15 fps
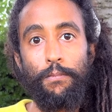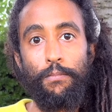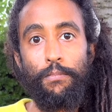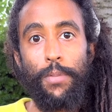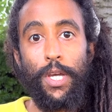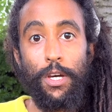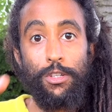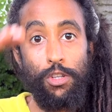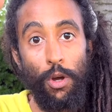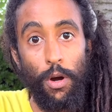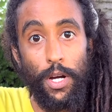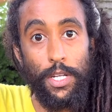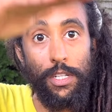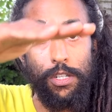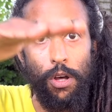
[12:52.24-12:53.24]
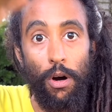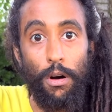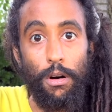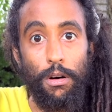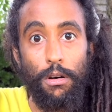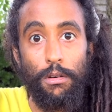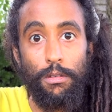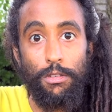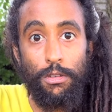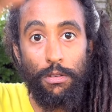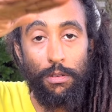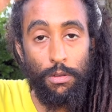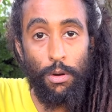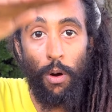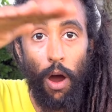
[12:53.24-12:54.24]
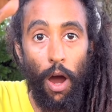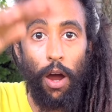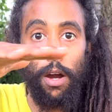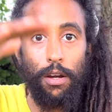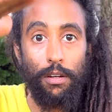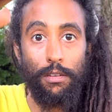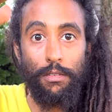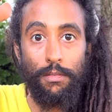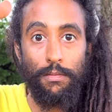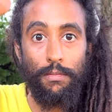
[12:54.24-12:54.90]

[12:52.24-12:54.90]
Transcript: Because you are in soul. You are